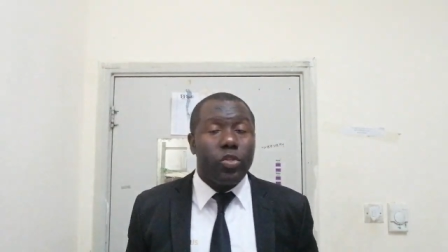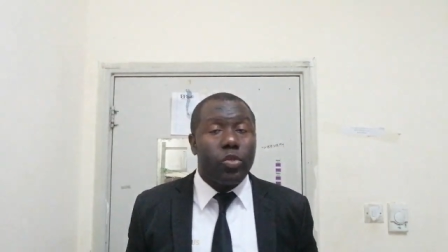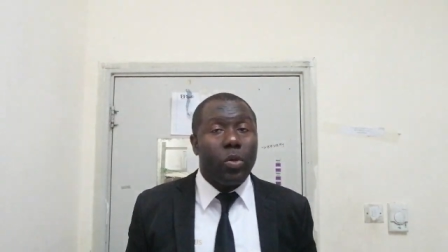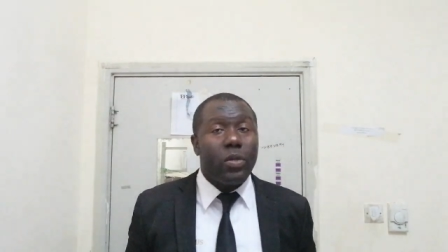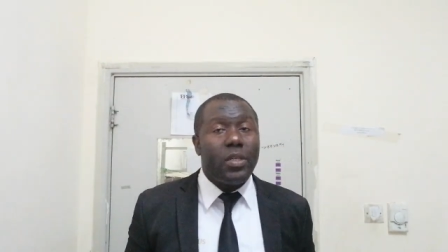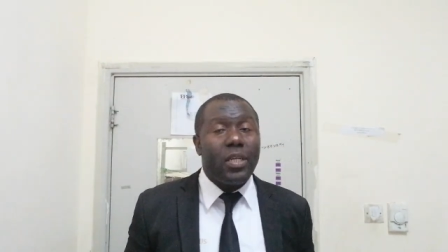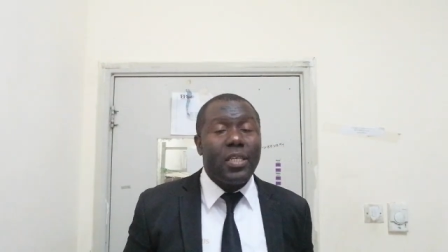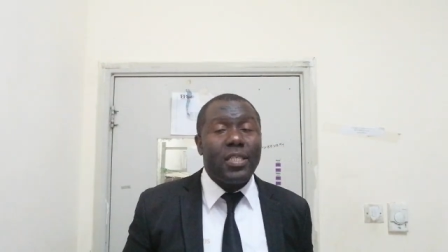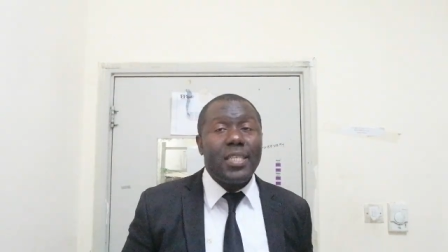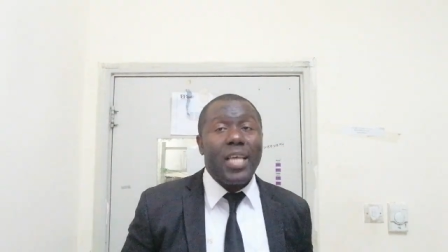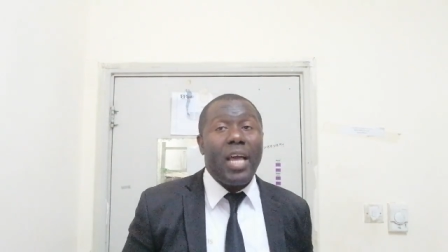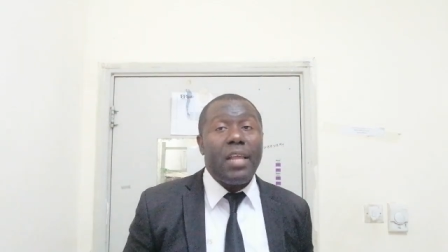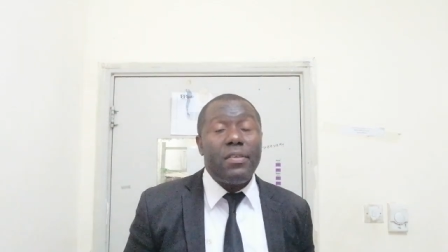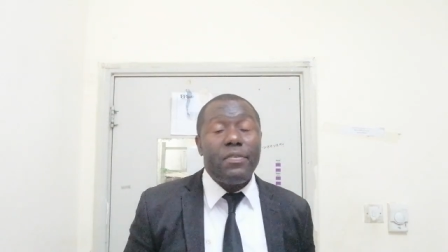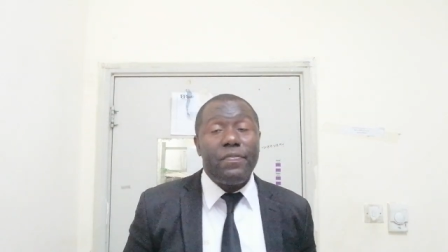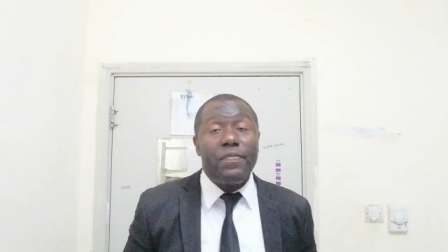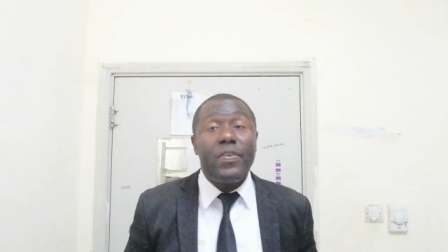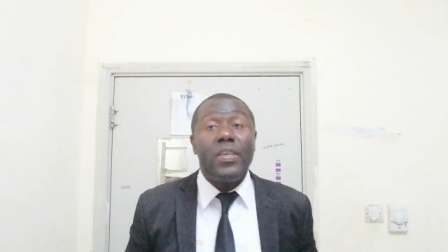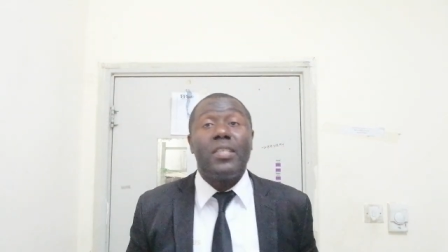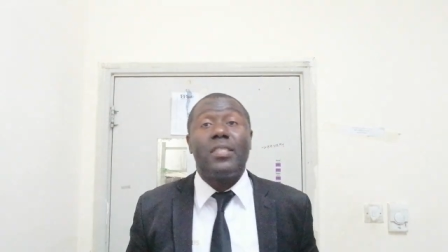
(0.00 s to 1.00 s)
so these are
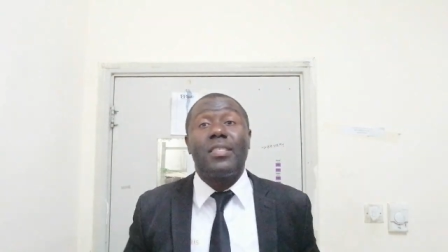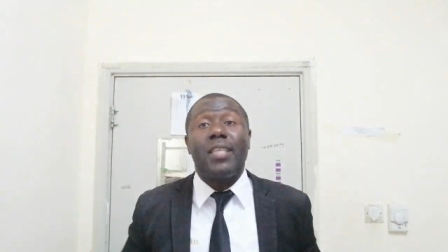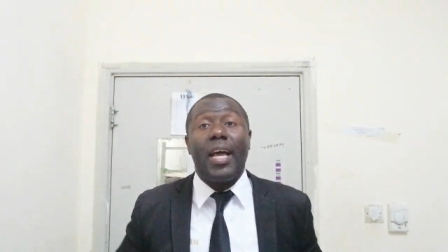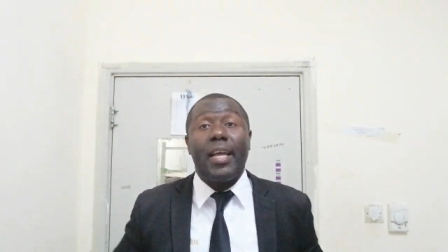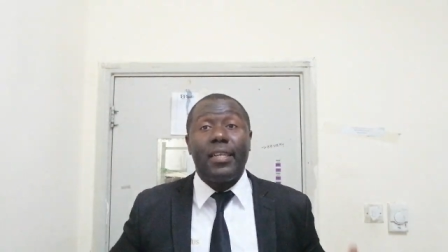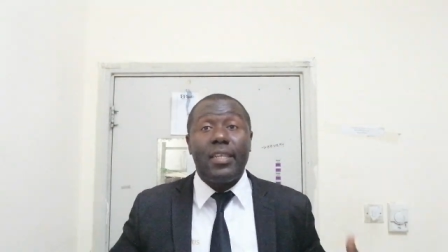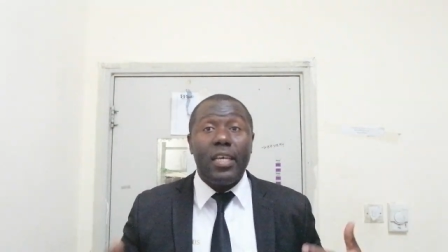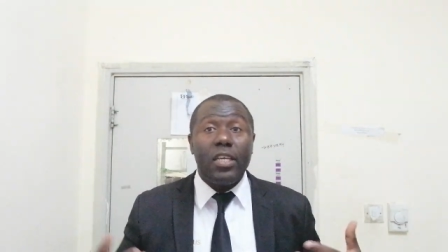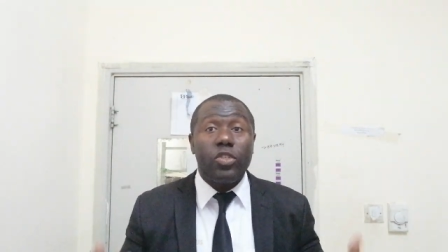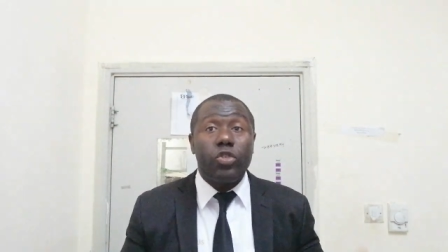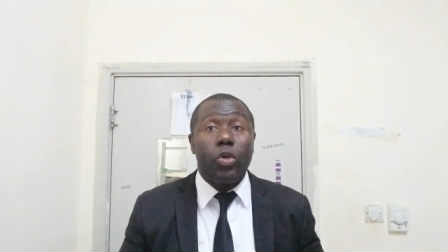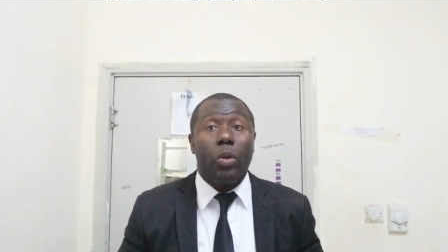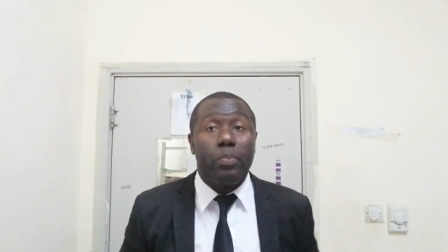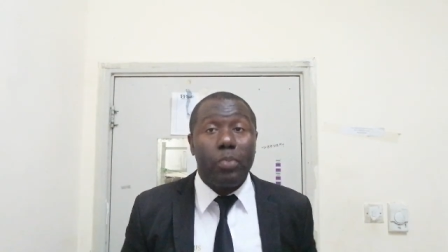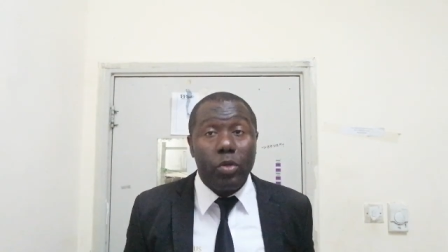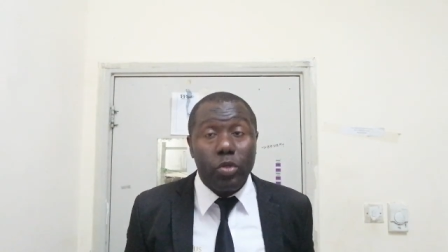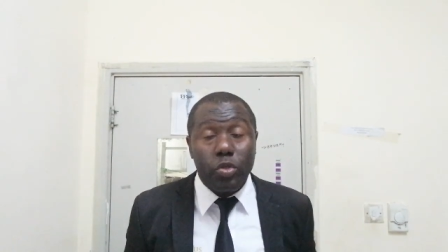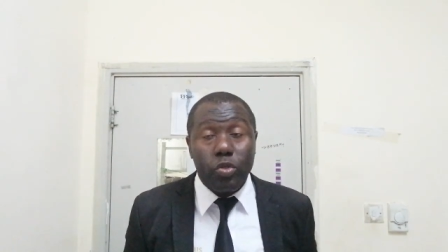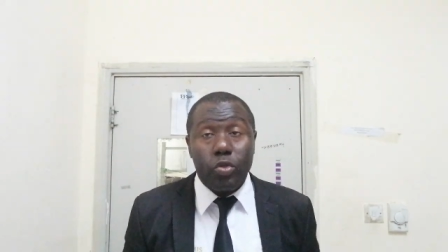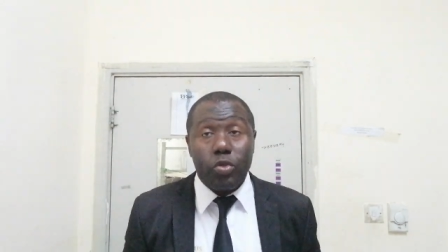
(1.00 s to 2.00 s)
the things that they're
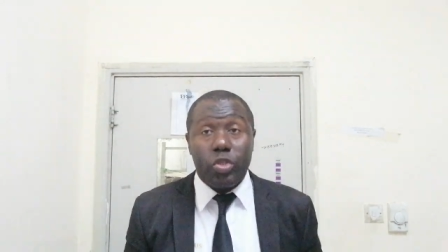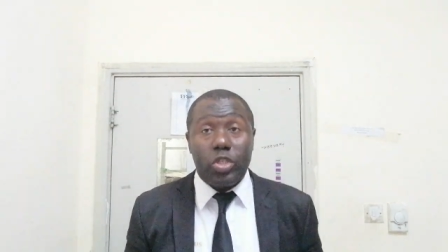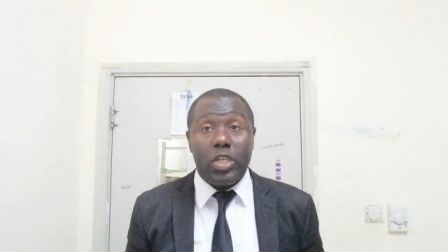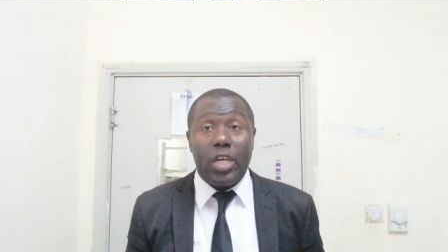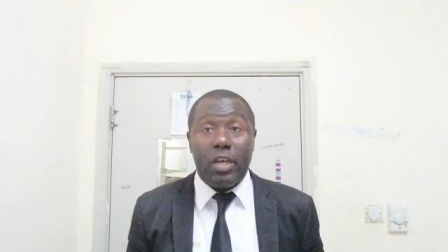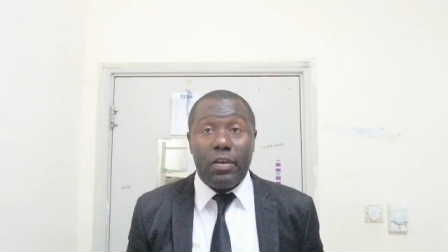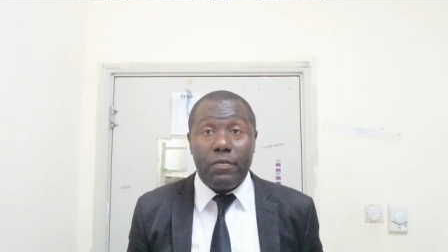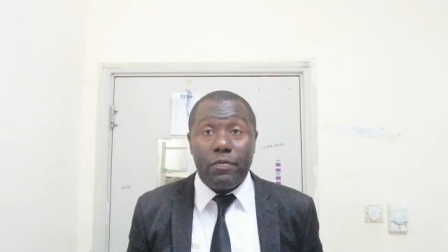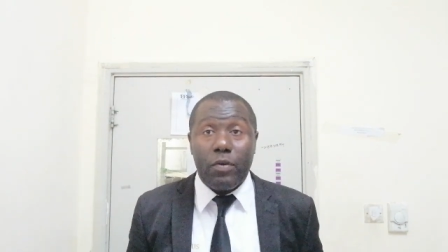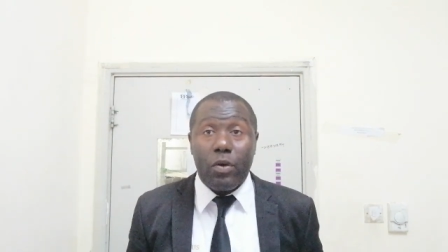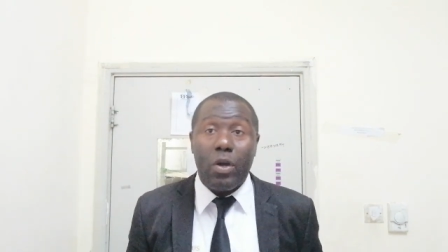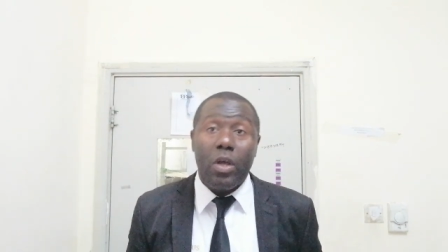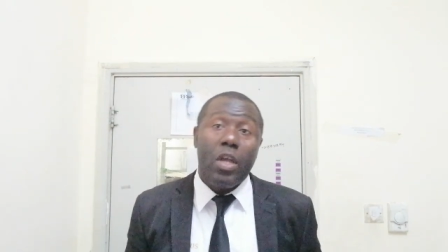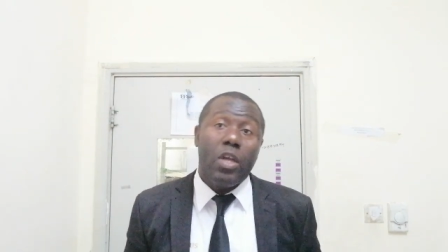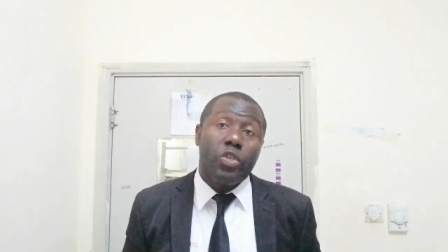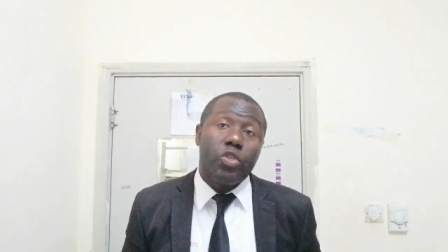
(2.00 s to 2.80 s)
supposed to check for.